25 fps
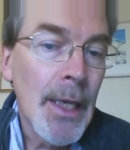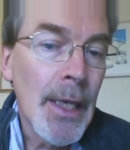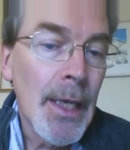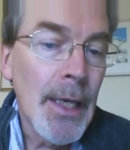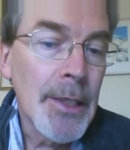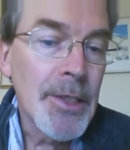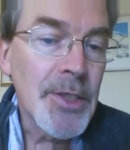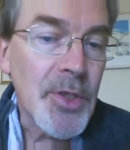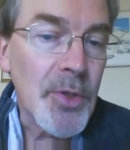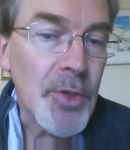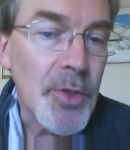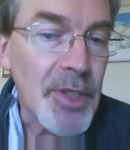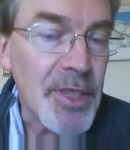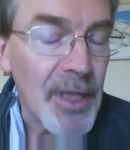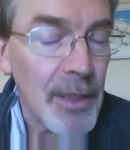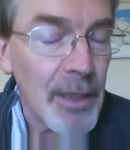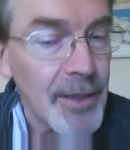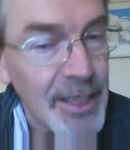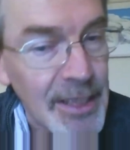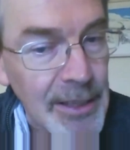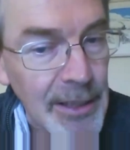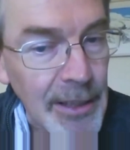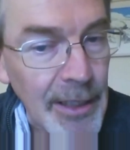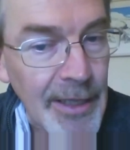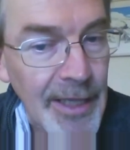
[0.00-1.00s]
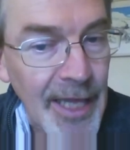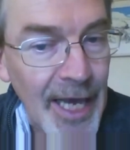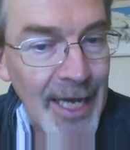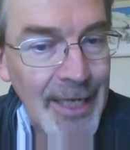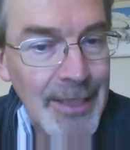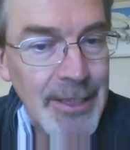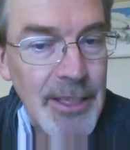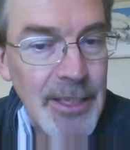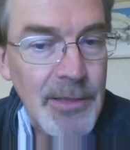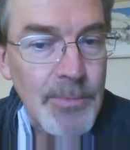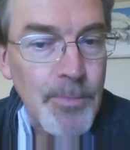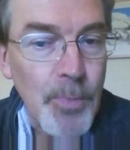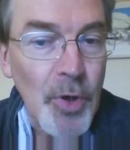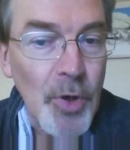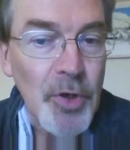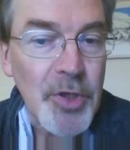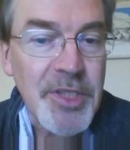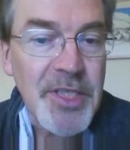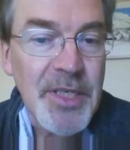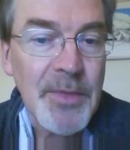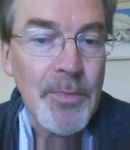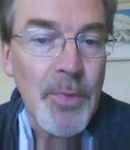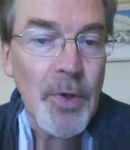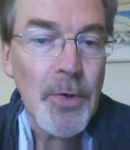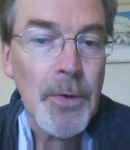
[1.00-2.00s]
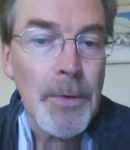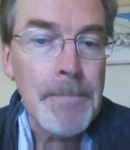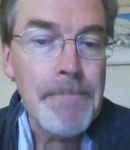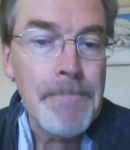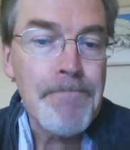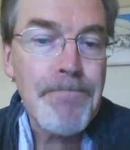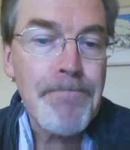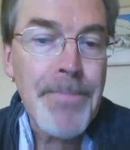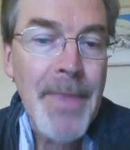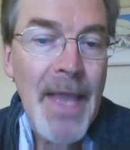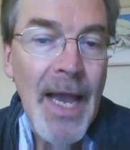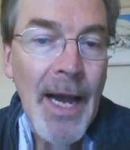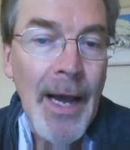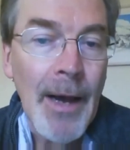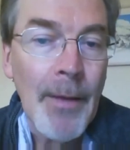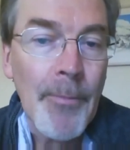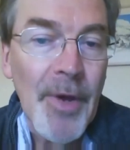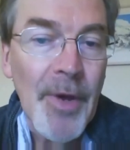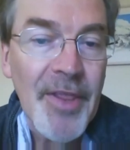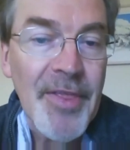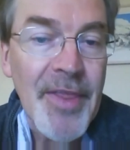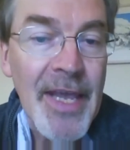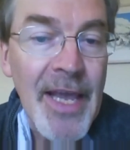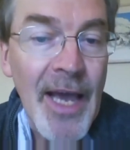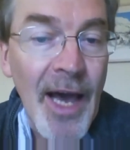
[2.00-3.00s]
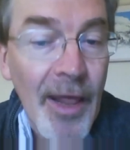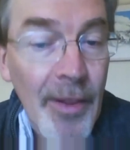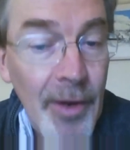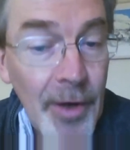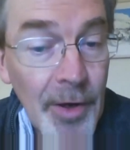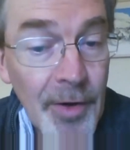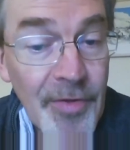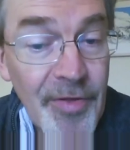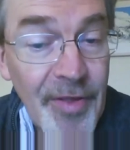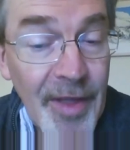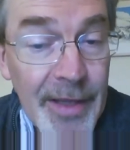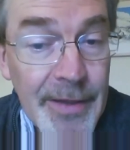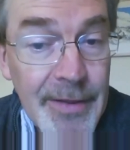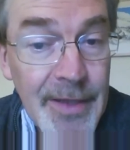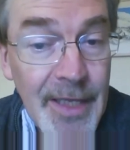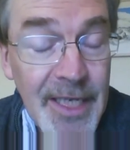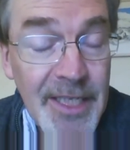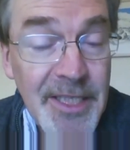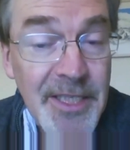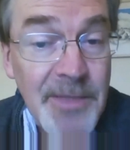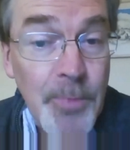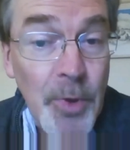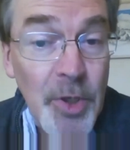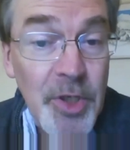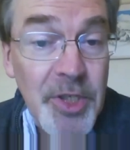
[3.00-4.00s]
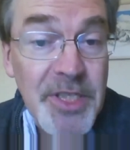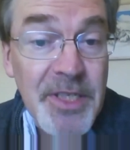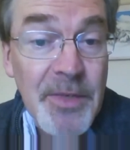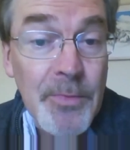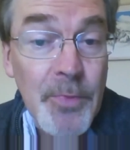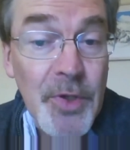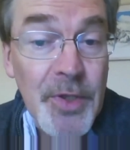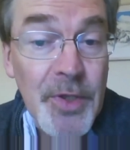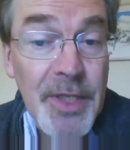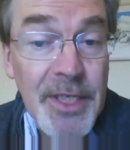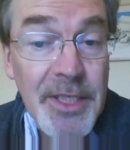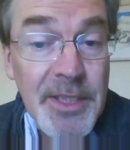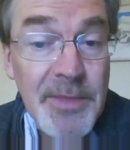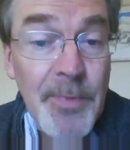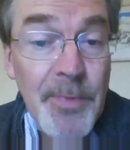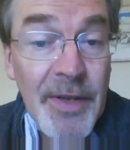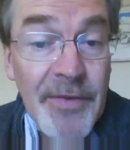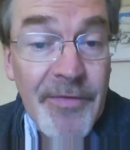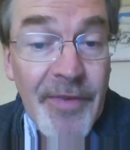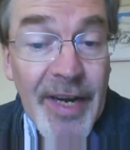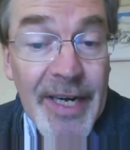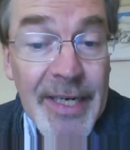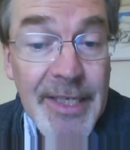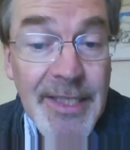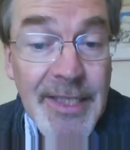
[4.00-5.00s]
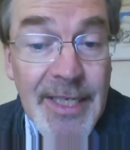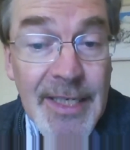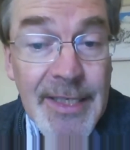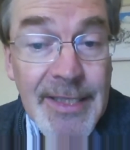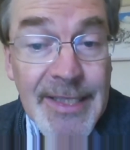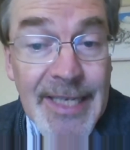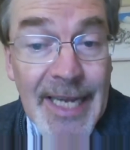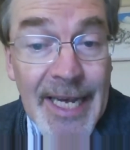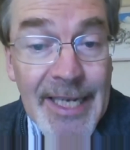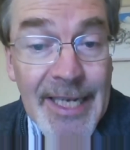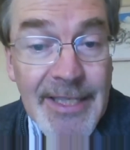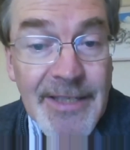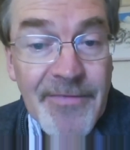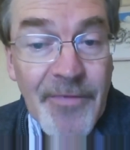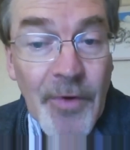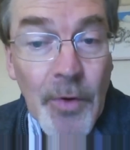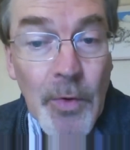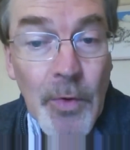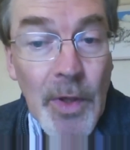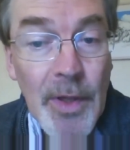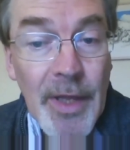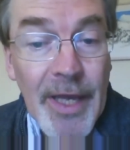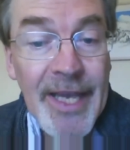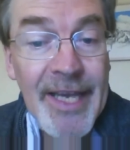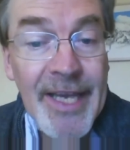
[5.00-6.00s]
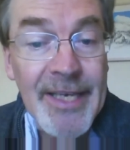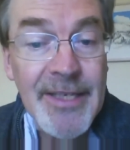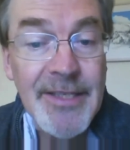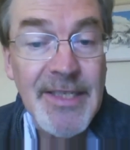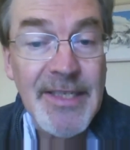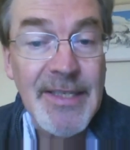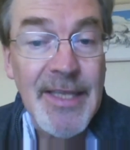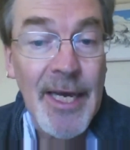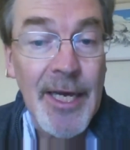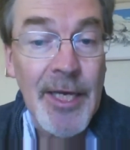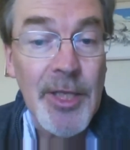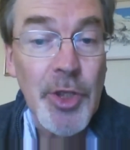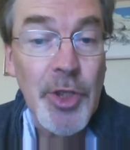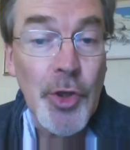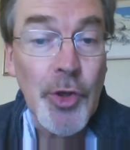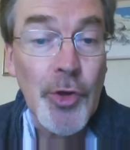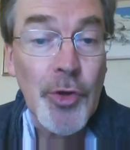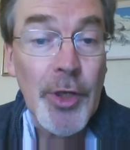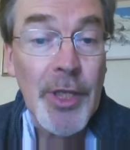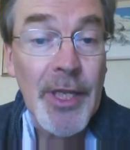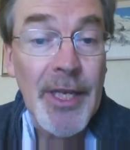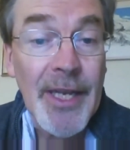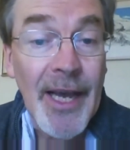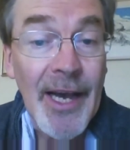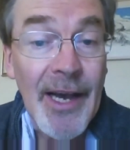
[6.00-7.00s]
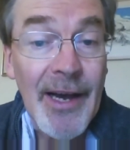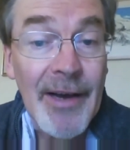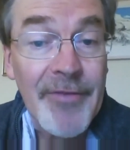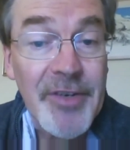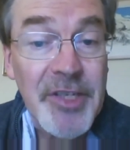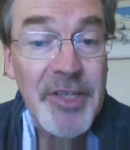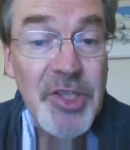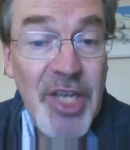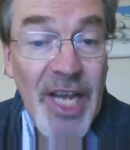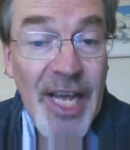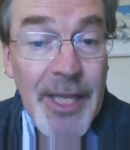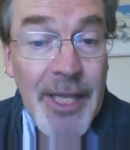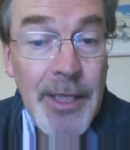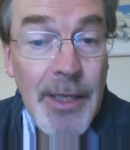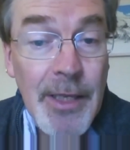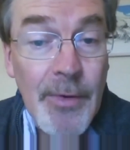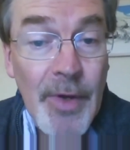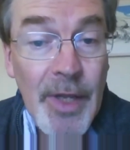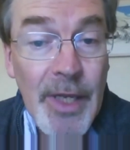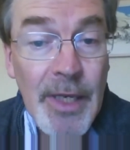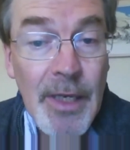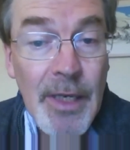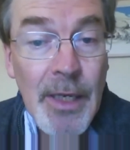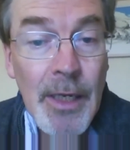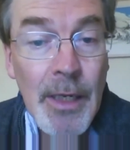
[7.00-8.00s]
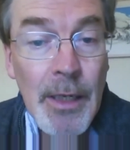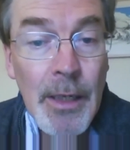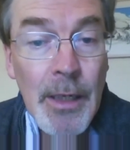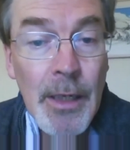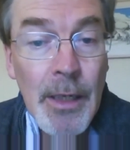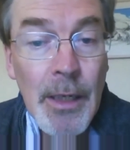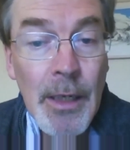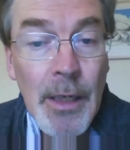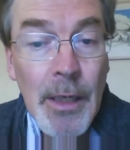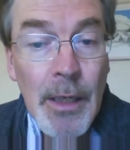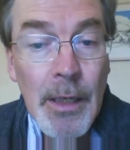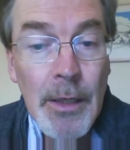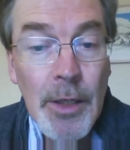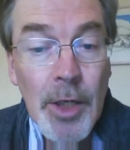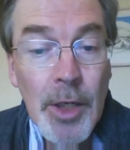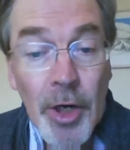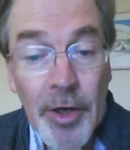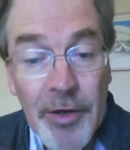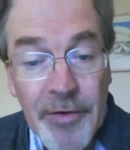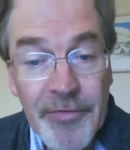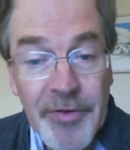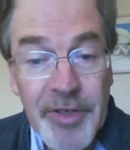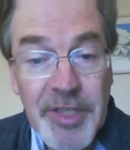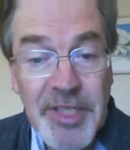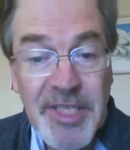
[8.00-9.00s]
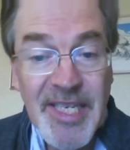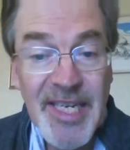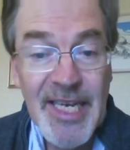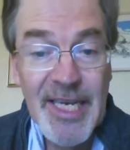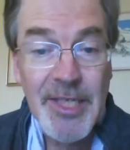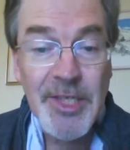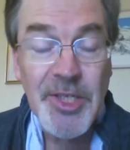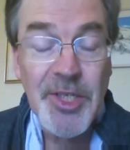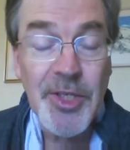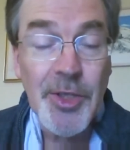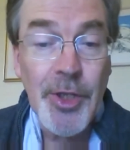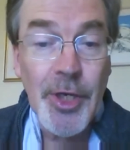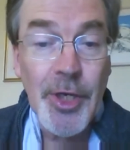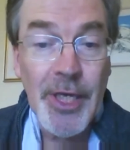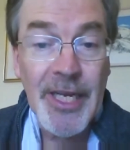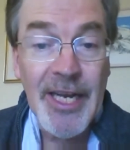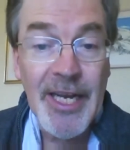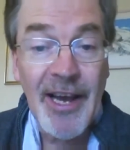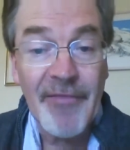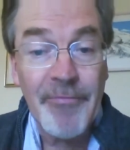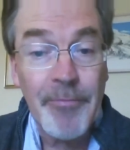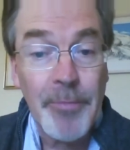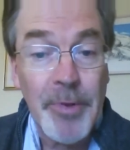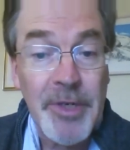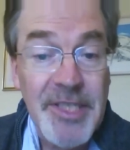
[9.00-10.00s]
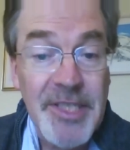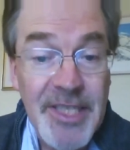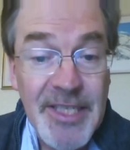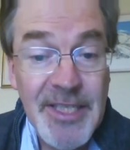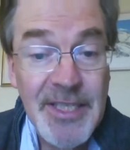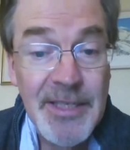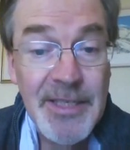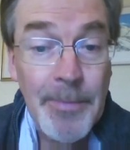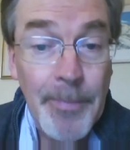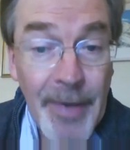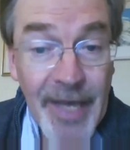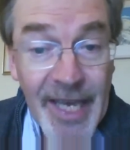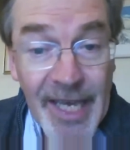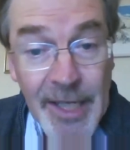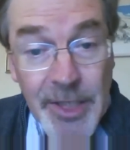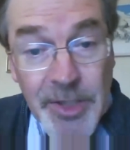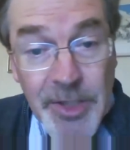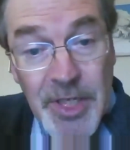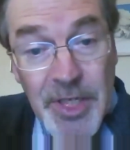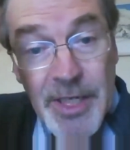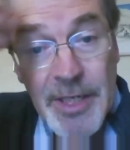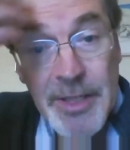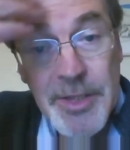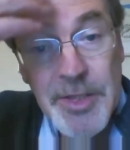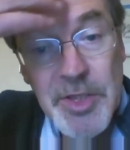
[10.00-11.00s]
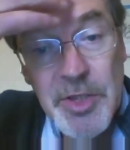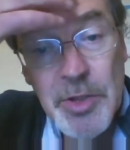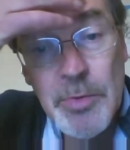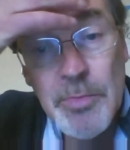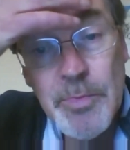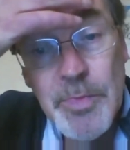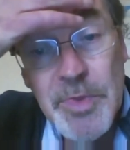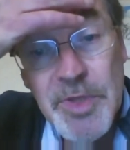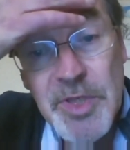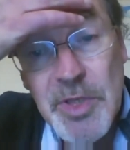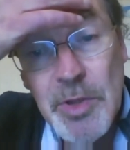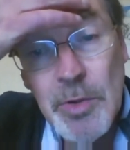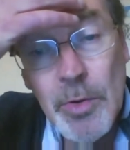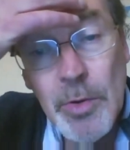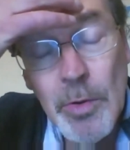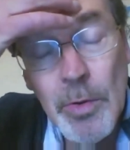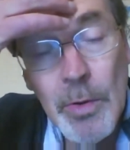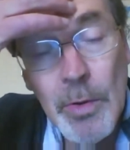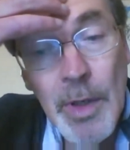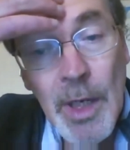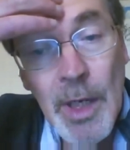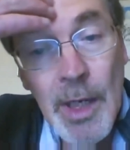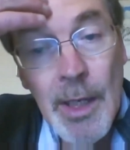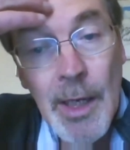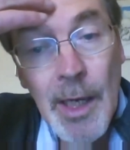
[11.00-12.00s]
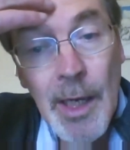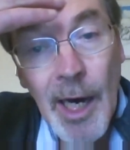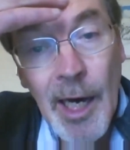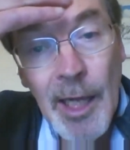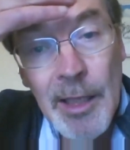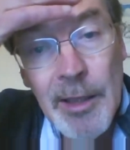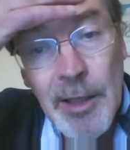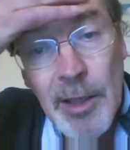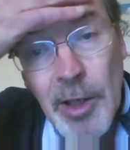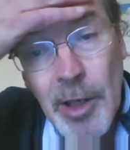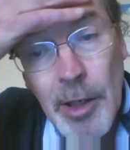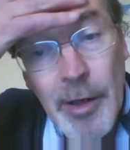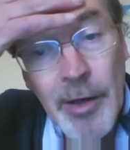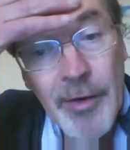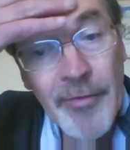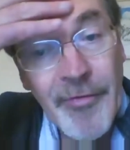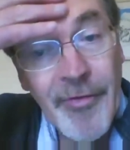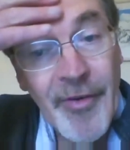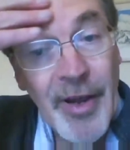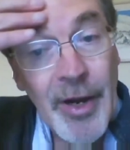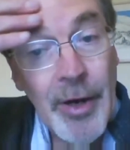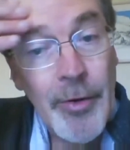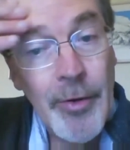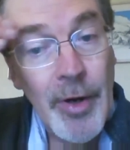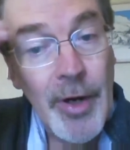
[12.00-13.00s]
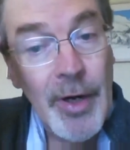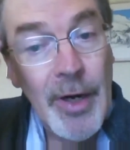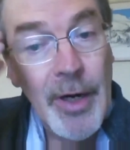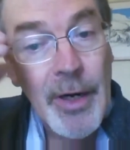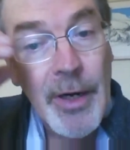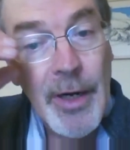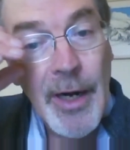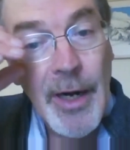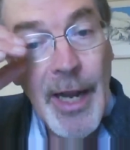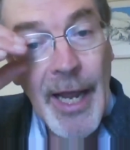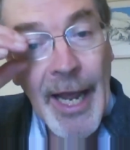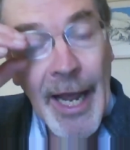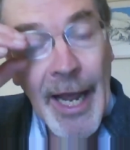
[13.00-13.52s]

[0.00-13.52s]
So there's a little of that is possible. But the other thing that is possible that's been very successful is that you can have a genuine conversation. You can have participation in Zoom. So a lot of our